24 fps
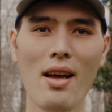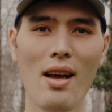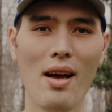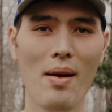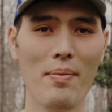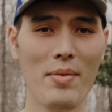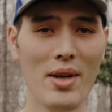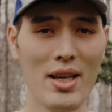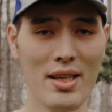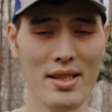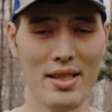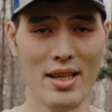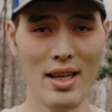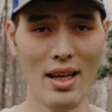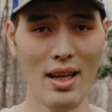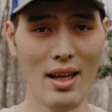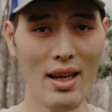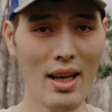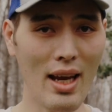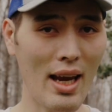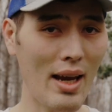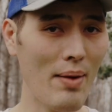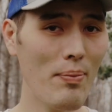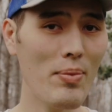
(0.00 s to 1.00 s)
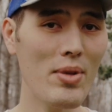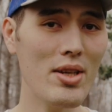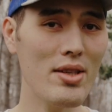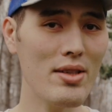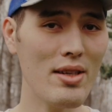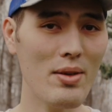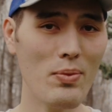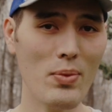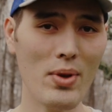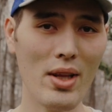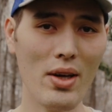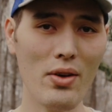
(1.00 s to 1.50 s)
I'm not saying it can't be
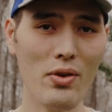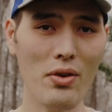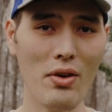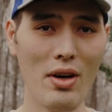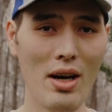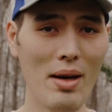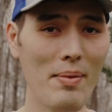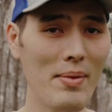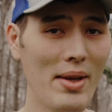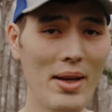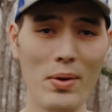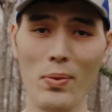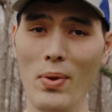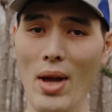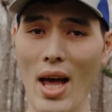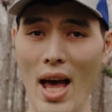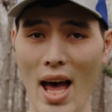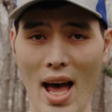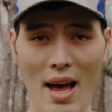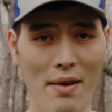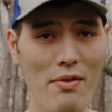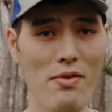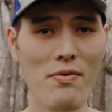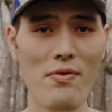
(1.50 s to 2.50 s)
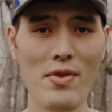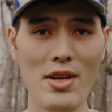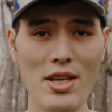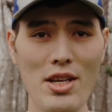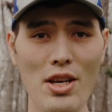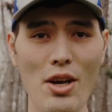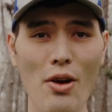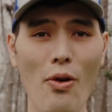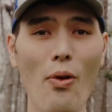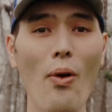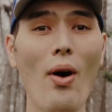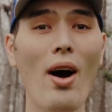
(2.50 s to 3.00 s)
done without a ground blind. We have a
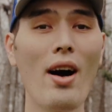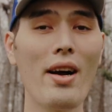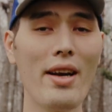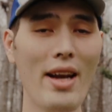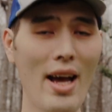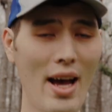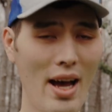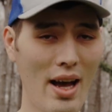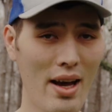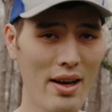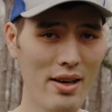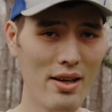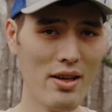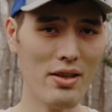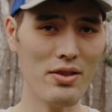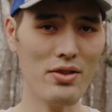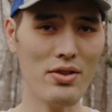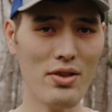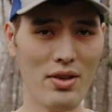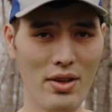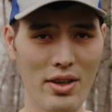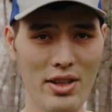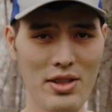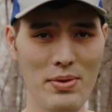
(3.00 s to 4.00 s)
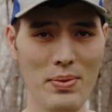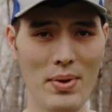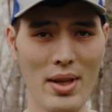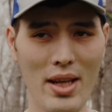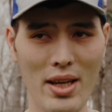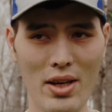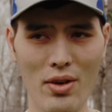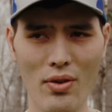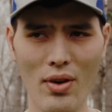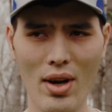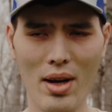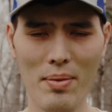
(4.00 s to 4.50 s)
video on how to hunt turkeys
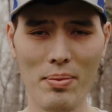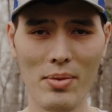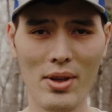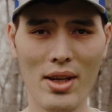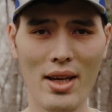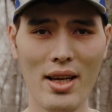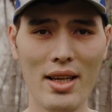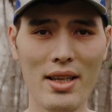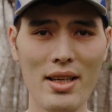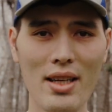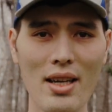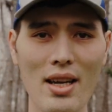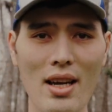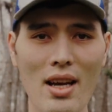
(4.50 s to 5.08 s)
without a ground blind.